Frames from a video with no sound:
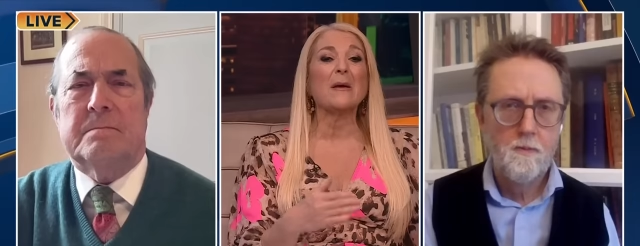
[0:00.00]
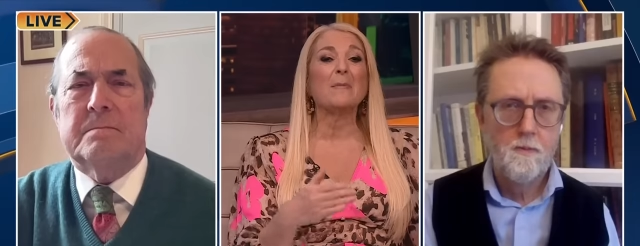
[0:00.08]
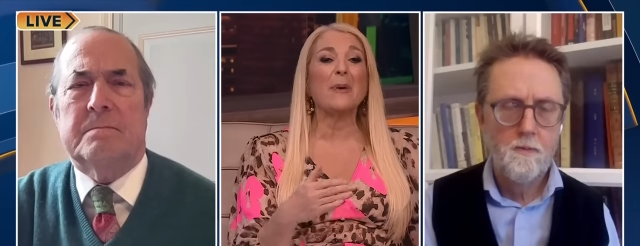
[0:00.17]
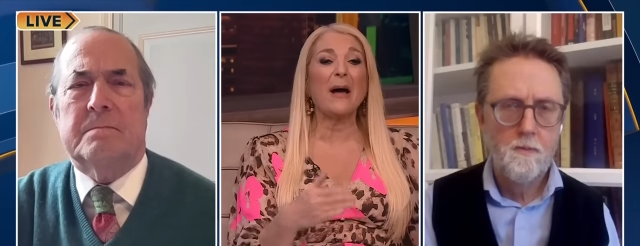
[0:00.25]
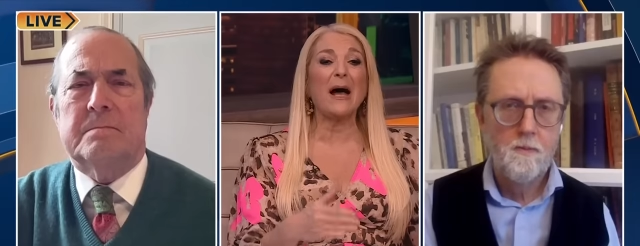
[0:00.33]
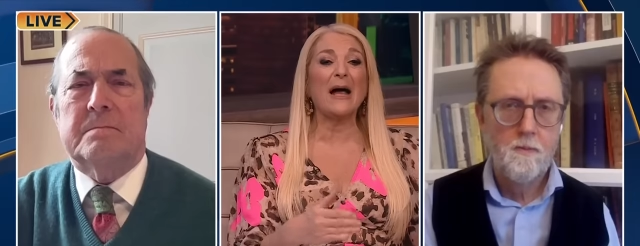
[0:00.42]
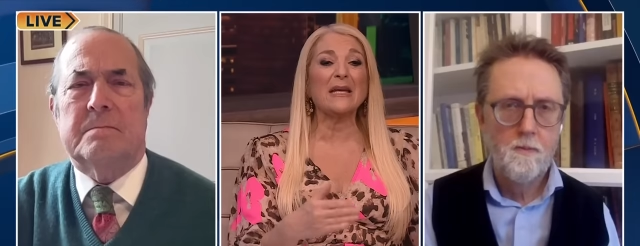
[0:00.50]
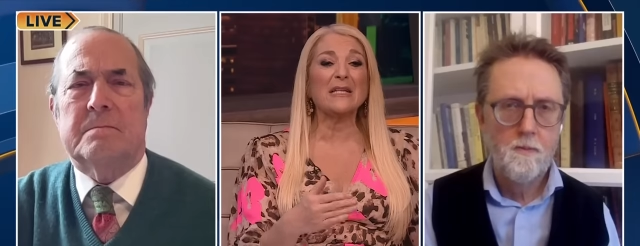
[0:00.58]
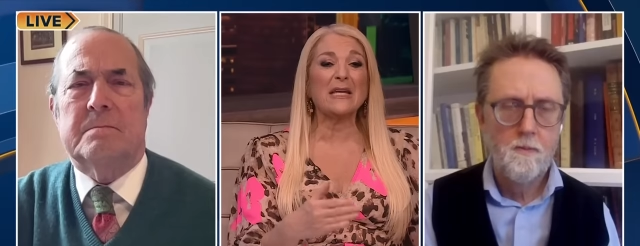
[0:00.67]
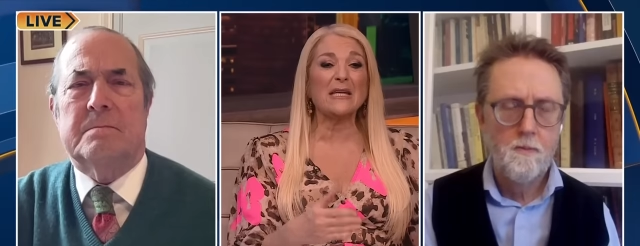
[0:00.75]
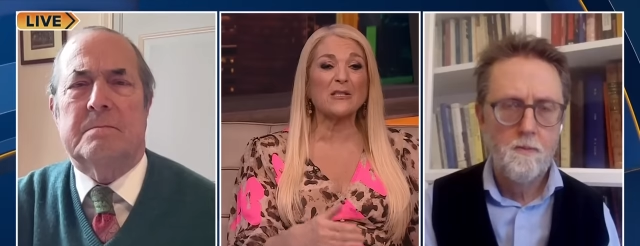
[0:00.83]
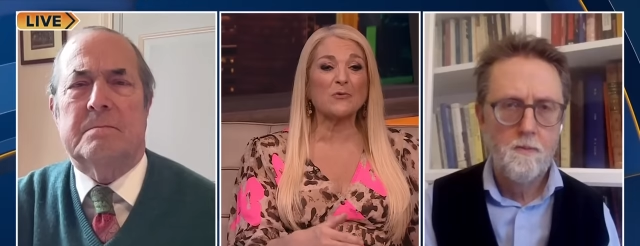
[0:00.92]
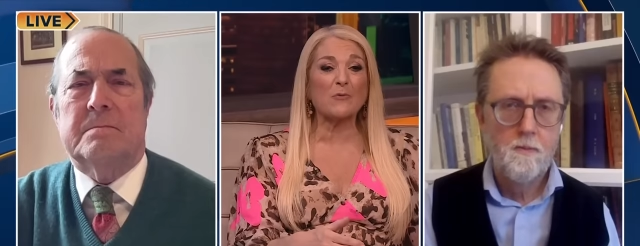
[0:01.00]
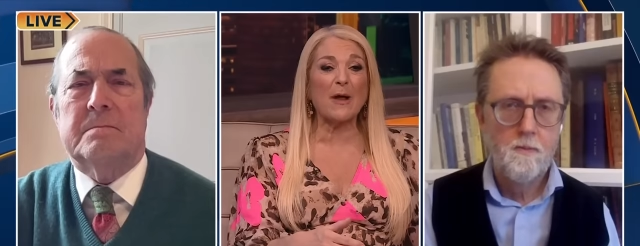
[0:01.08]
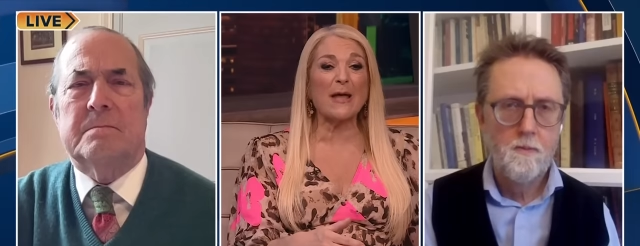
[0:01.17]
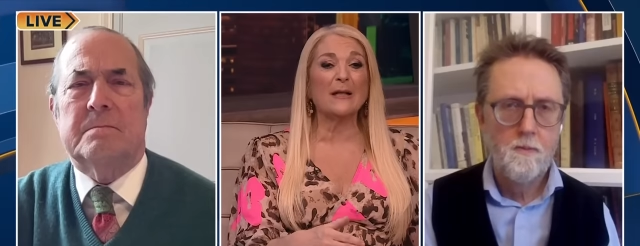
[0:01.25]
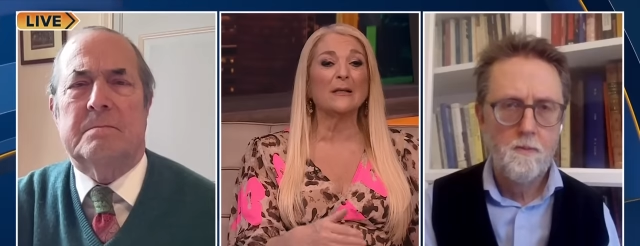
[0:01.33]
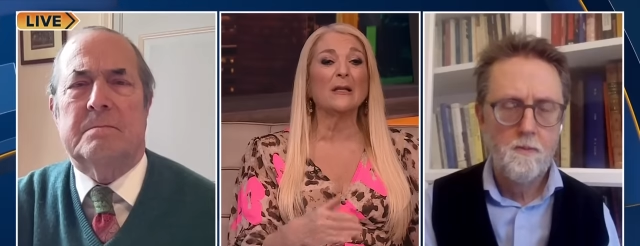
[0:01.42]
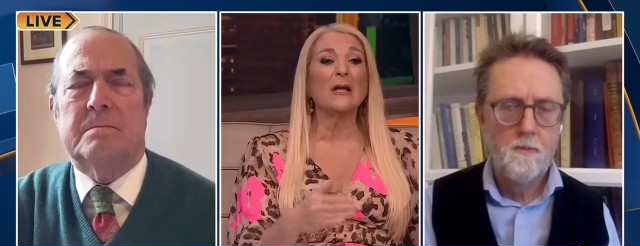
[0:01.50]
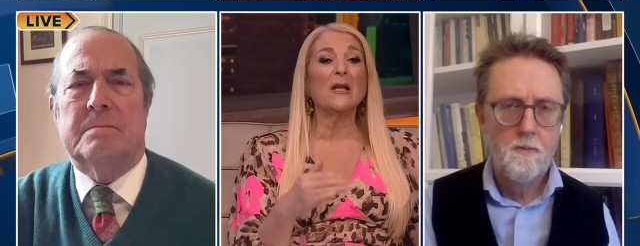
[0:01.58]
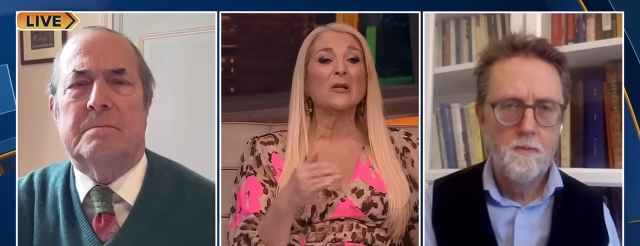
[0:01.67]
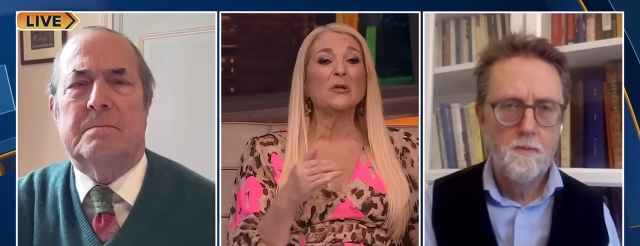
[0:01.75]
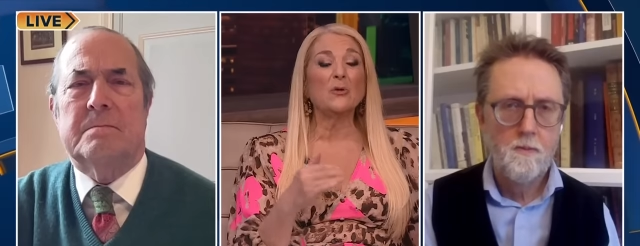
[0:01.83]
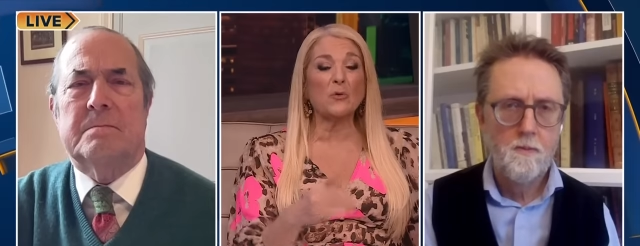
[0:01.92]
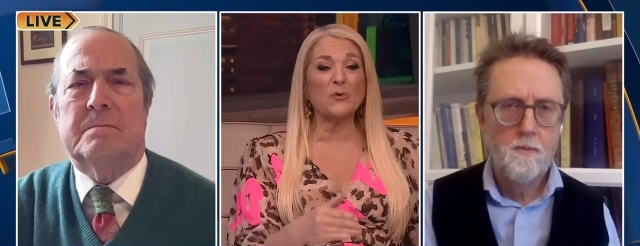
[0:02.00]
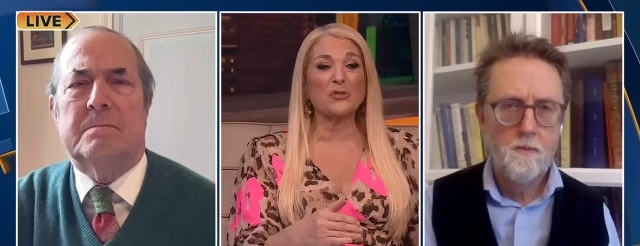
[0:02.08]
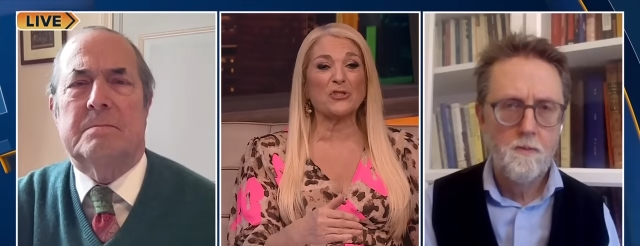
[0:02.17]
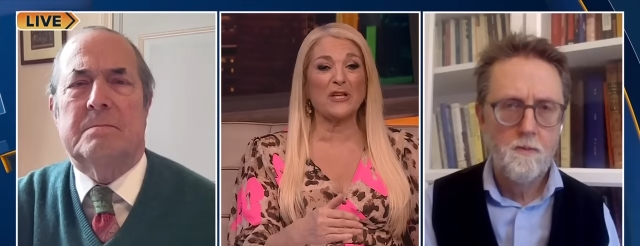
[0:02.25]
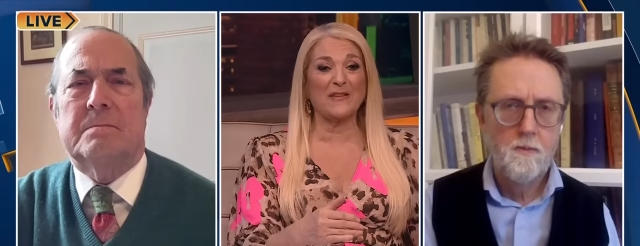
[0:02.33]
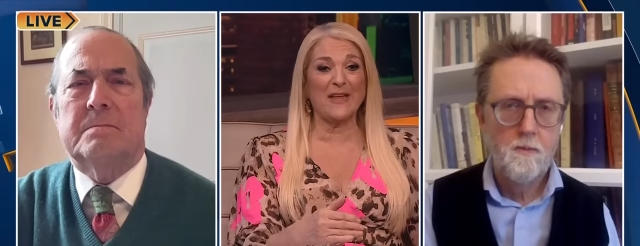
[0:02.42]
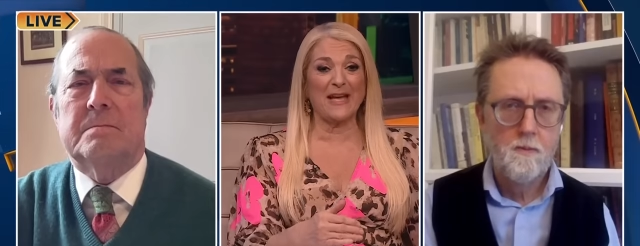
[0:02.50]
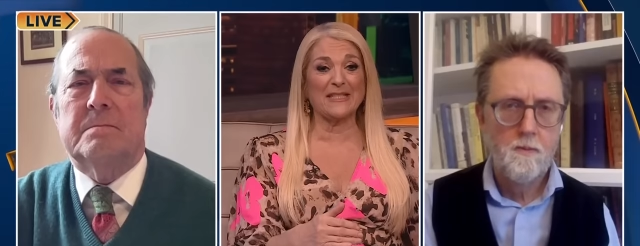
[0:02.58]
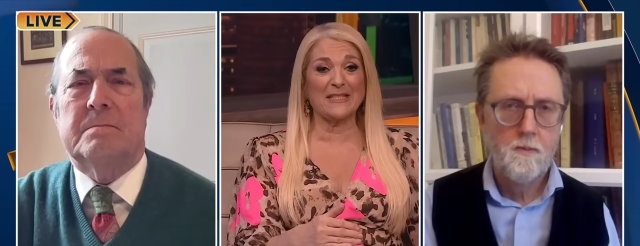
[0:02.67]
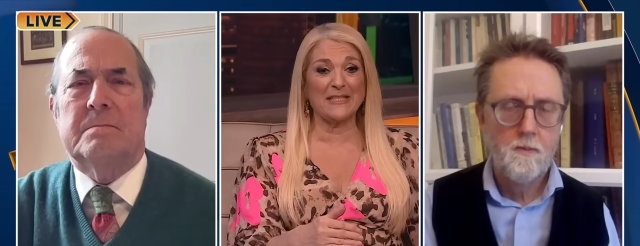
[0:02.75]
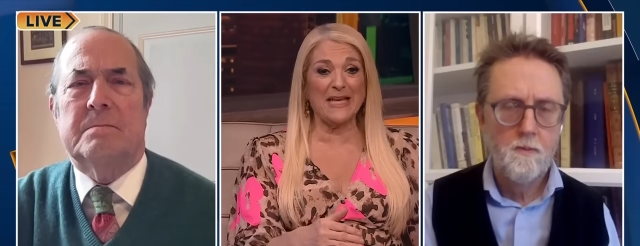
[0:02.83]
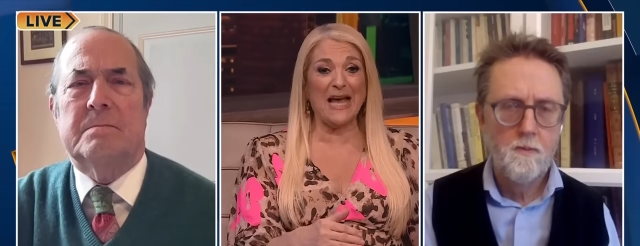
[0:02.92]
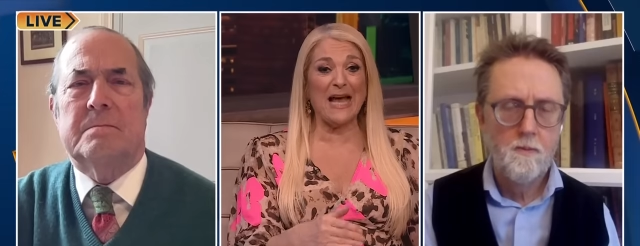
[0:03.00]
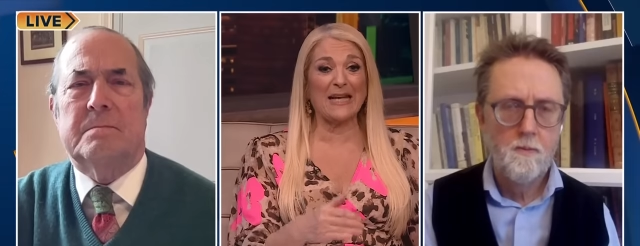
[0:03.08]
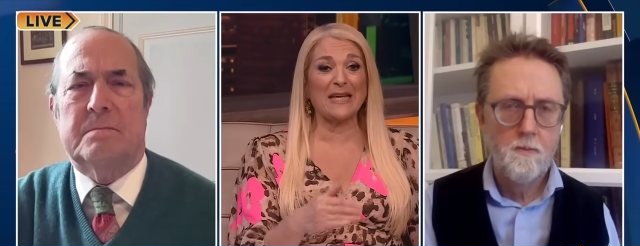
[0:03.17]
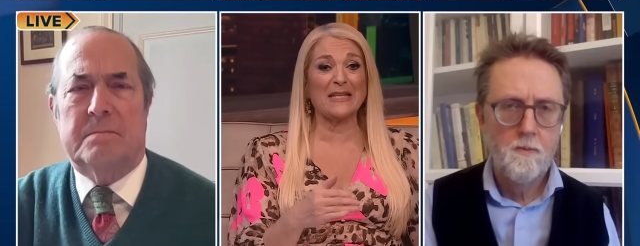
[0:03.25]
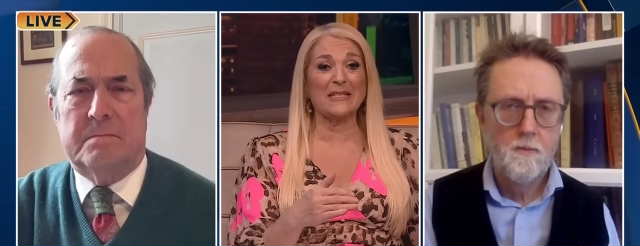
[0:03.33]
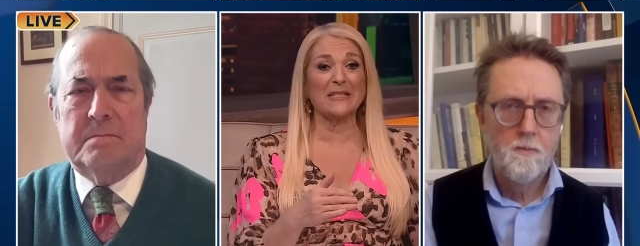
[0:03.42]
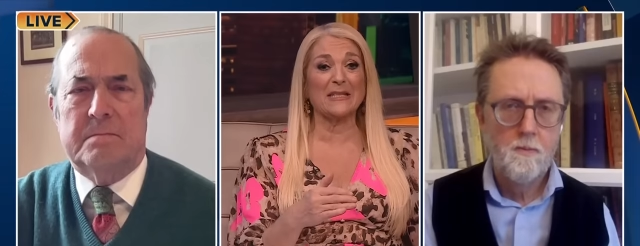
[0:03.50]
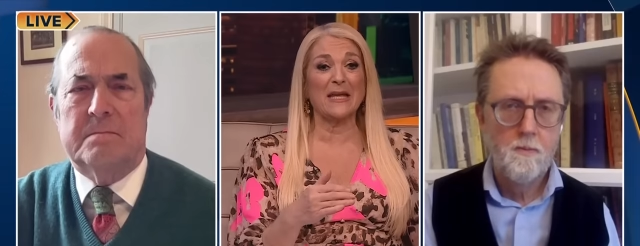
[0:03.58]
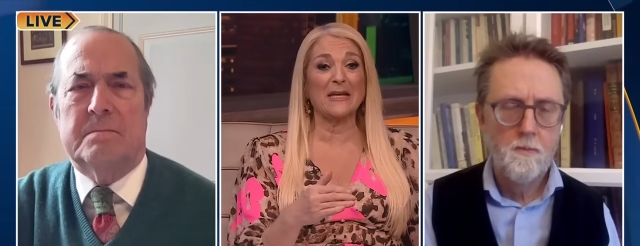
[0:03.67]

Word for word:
Speaker 1: behind Israel launching that attack in,